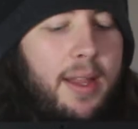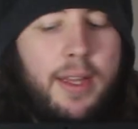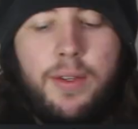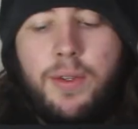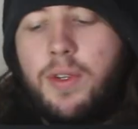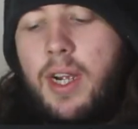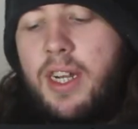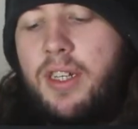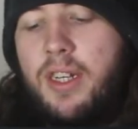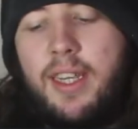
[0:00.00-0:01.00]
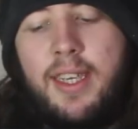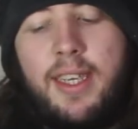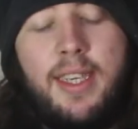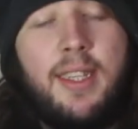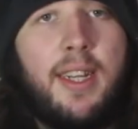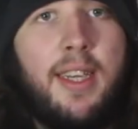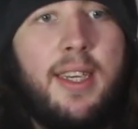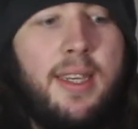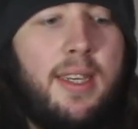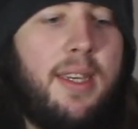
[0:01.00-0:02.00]
They do scratch easily.
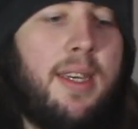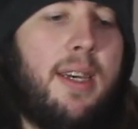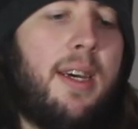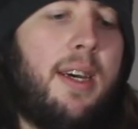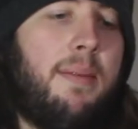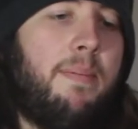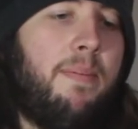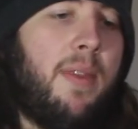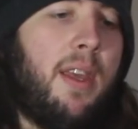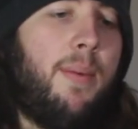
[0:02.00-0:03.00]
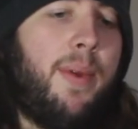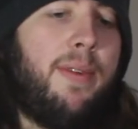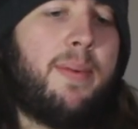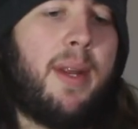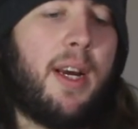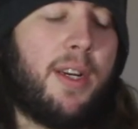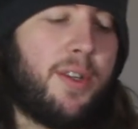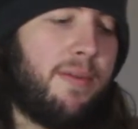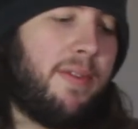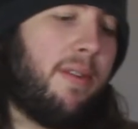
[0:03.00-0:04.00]
And when you spent
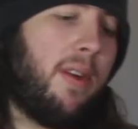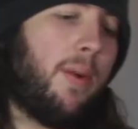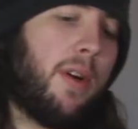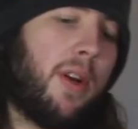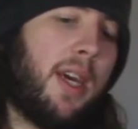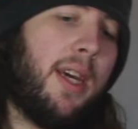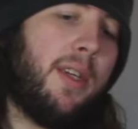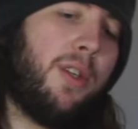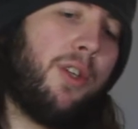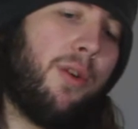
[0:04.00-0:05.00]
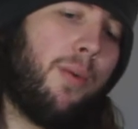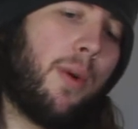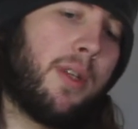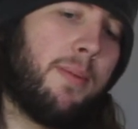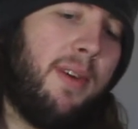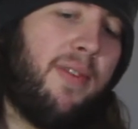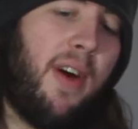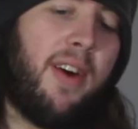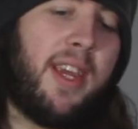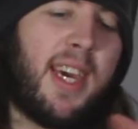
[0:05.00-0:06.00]
150 quid on a case, you do want to be
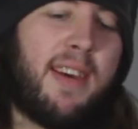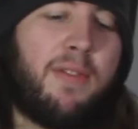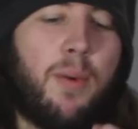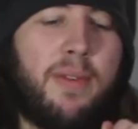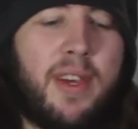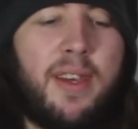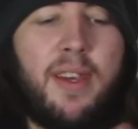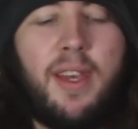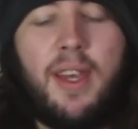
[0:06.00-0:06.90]
very careful with it.